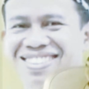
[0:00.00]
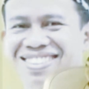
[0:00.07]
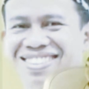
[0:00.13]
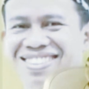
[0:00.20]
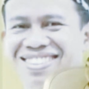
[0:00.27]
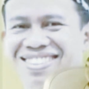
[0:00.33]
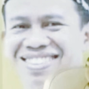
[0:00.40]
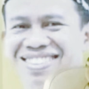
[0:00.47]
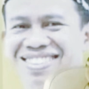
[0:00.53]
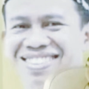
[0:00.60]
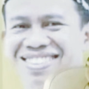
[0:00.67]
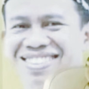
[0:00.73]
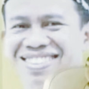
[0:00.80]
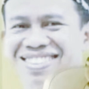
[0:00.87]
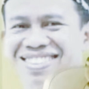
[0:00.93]

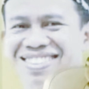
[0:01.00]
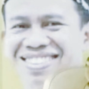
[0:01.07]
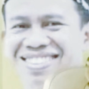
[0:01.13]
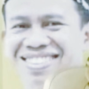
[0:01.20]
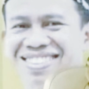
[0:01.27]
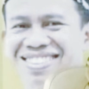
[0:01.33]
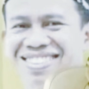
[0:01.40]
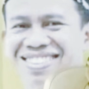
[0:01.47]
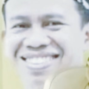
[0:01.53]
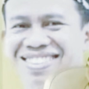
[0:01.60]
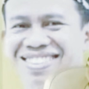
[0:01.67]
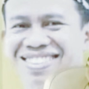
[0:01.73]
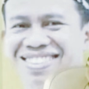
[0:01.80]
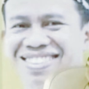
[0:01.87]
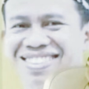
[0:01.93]

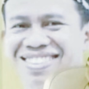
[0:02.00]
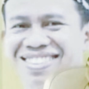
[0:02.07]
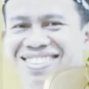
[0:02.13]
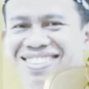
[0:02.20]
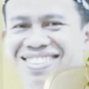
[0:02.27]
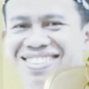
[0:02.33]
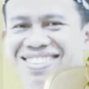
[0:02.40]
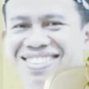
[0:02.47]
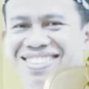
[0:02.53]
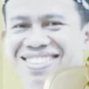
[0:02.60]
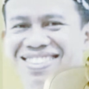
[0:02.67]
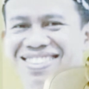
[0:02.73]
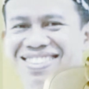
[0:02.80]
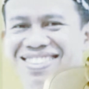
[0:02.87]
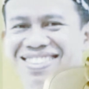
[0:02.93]

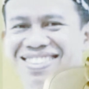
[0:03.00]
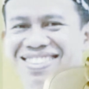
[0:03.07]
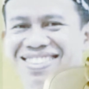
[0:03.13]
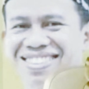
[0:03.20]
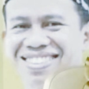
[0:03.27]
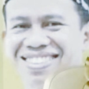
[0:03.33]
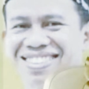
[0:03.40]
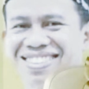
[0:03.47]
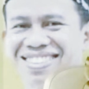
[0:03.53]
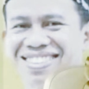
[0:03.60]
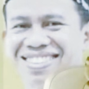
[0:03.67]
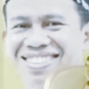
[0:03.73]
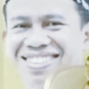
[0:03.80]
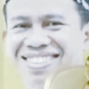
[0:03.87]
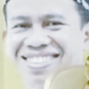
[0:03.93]

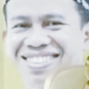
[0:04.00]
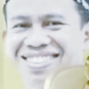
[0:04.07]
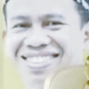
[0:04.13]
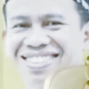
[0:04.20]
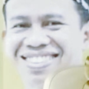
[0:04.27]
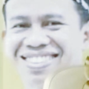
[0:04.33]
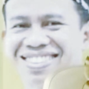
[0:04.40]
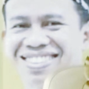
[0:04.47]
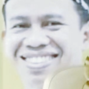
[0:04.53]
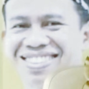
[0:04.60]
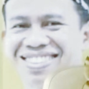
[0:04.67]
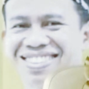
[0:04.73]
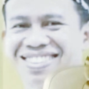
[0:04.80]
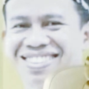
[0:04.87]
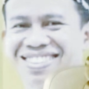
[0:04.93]

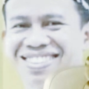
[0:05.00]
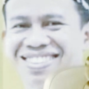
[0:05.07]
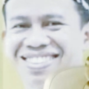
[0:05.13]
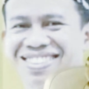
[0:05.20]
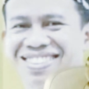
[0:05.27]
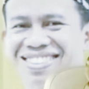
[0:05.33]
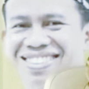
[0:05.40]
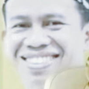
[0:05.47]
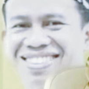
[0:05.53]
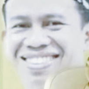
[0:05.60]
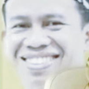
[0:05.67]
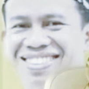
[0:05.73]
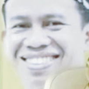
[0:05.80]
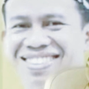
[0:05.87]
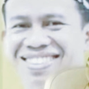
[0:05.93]

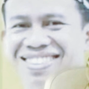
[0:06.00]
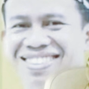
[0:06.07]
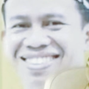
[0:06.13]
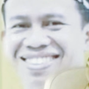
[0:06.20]
(silent)